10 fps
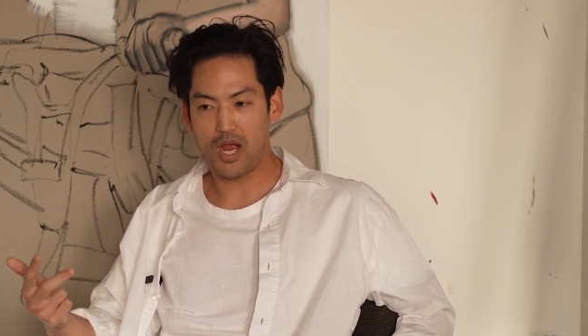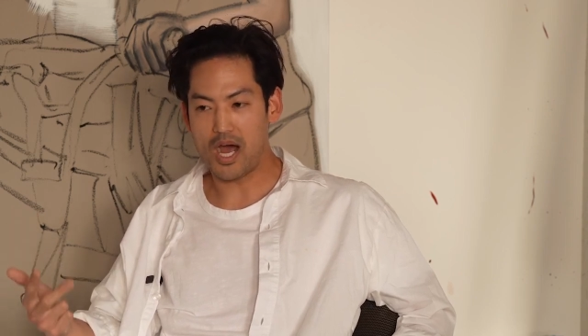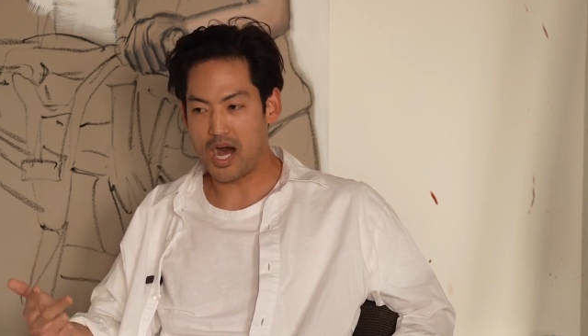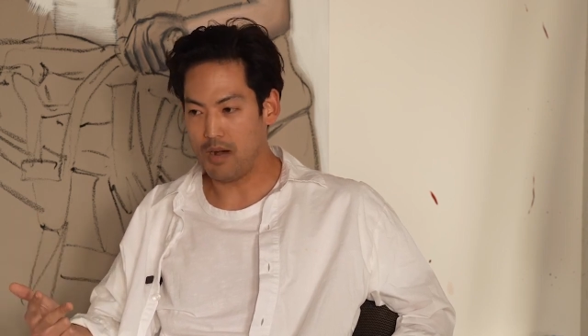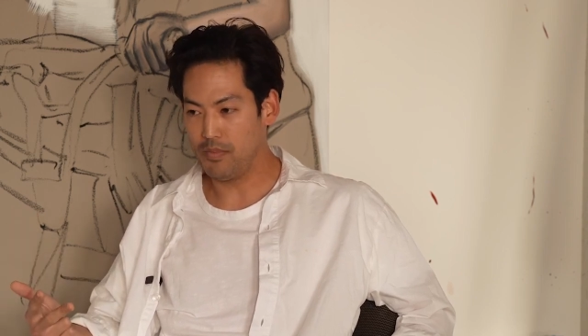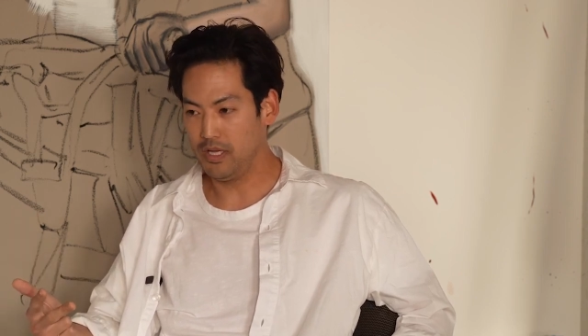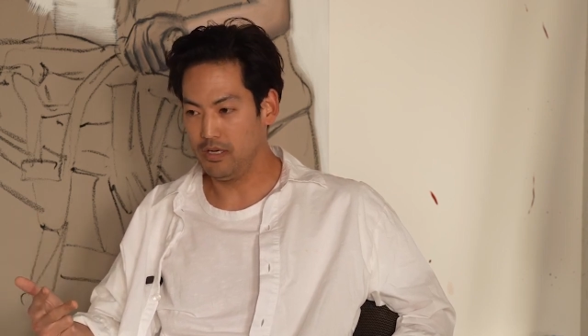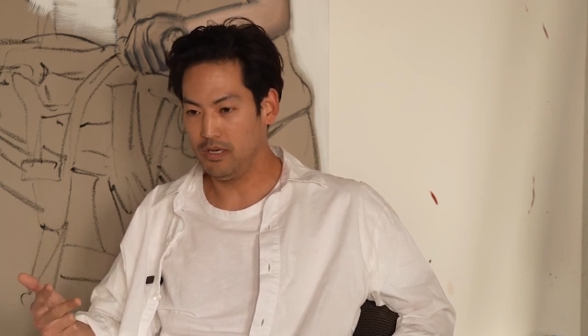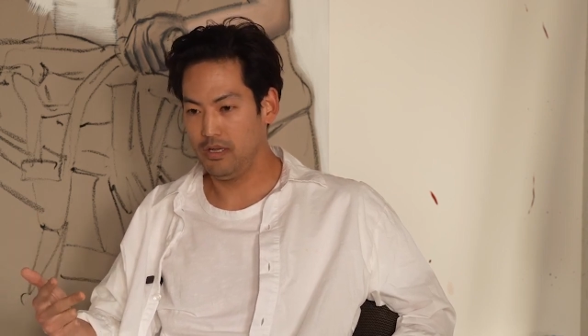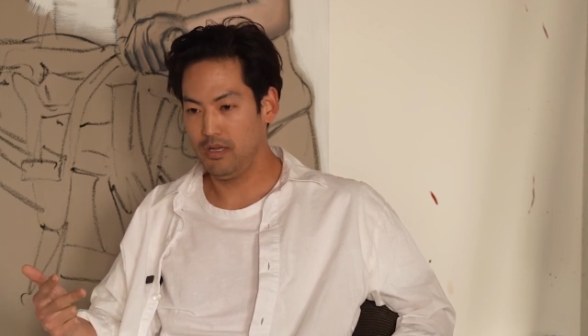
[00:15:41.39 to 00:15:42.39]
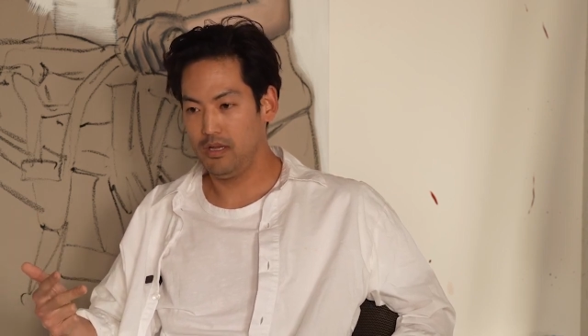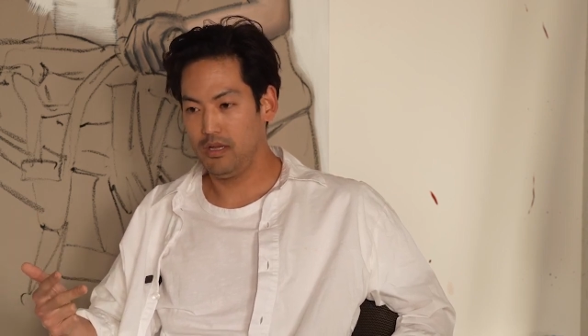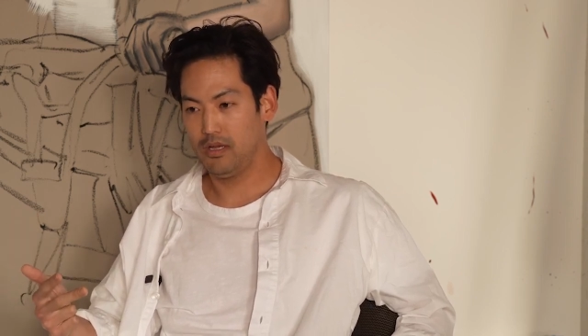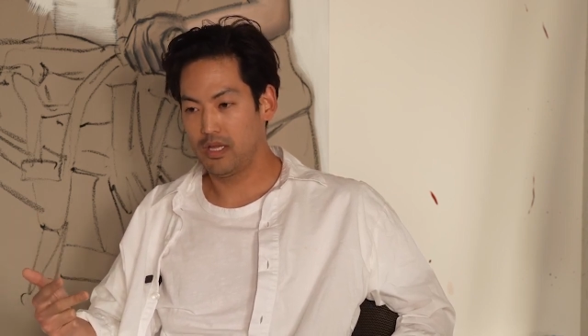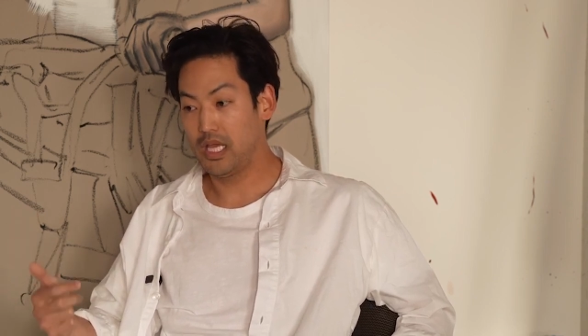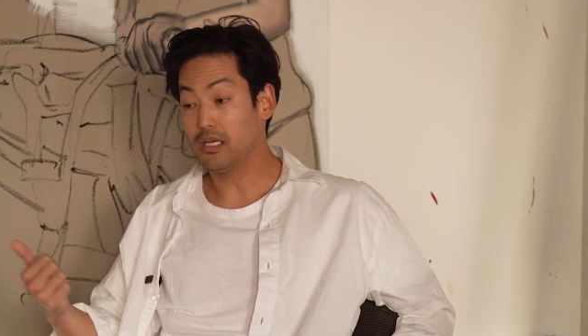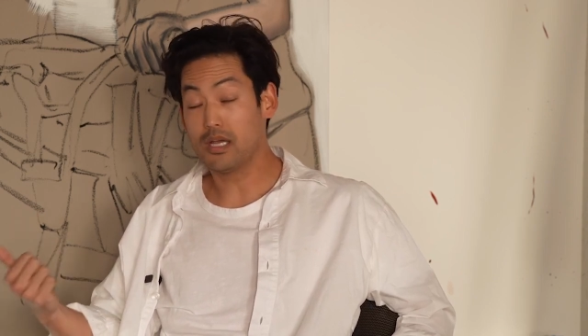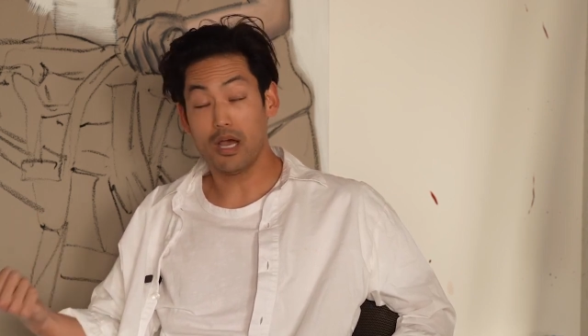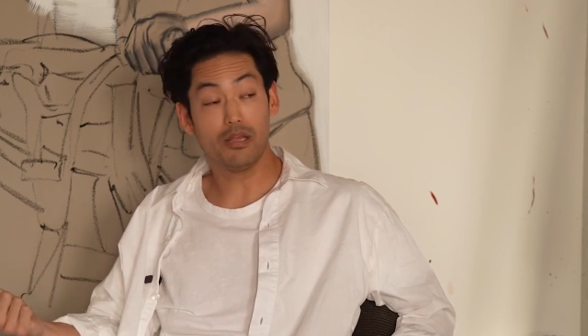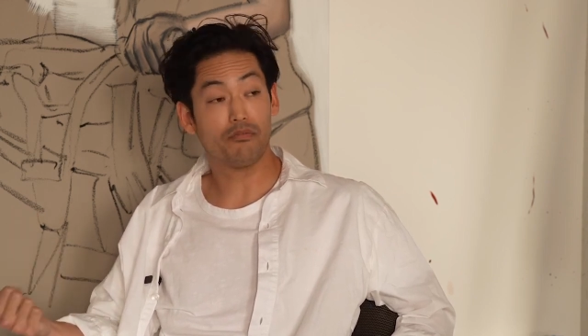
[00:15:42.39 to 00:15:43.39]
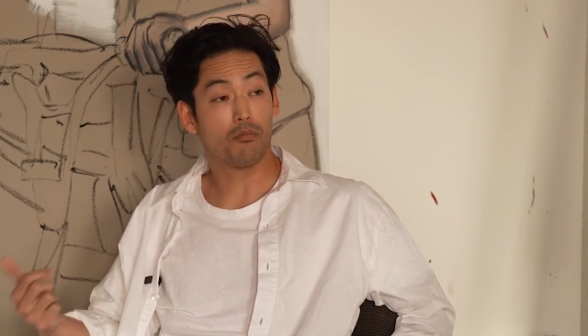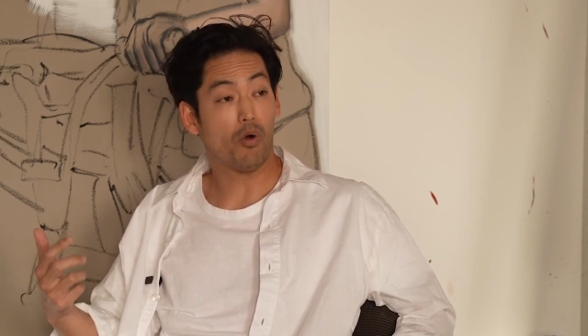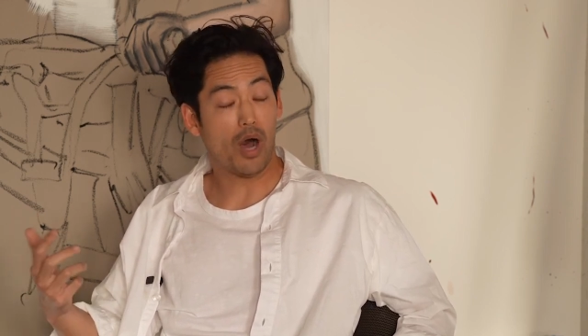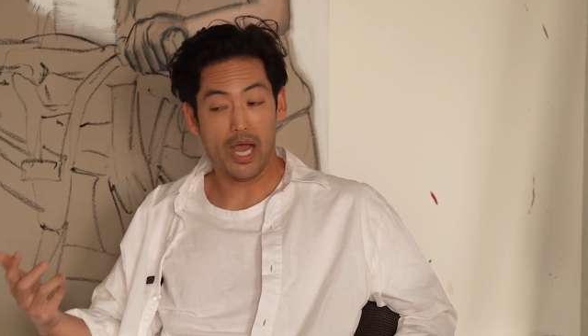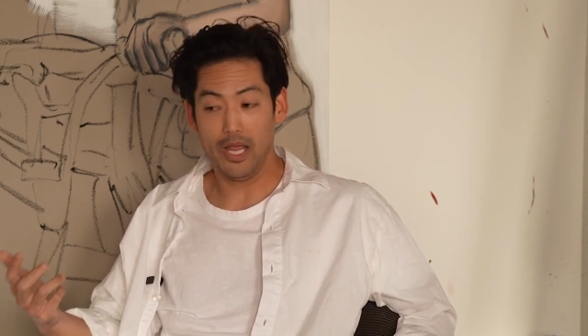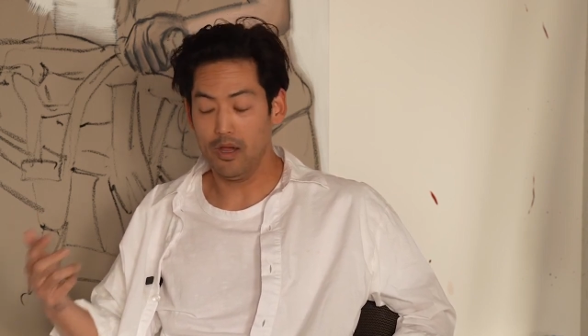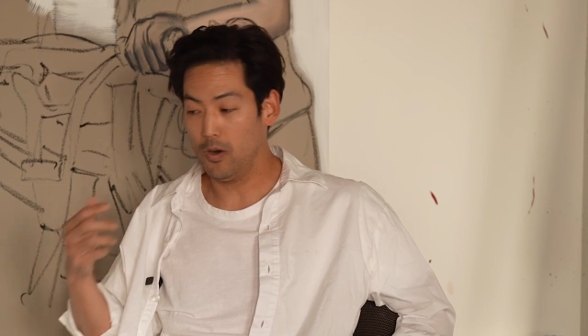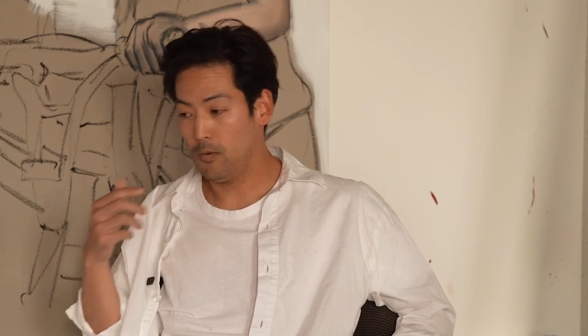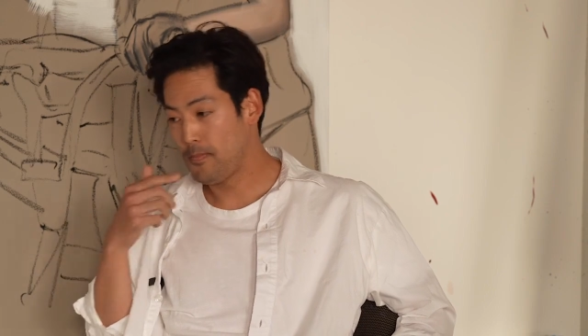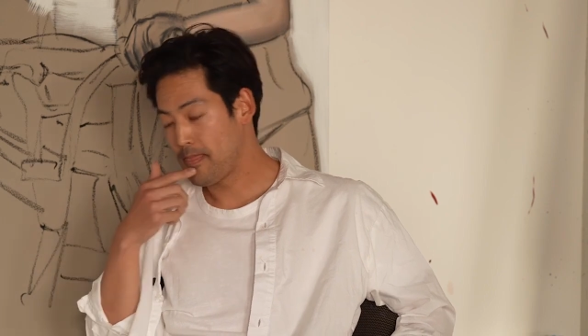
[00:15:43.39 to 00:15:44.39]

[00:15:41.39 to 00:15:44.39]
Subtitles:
Common, Kid Cudi from Ohio.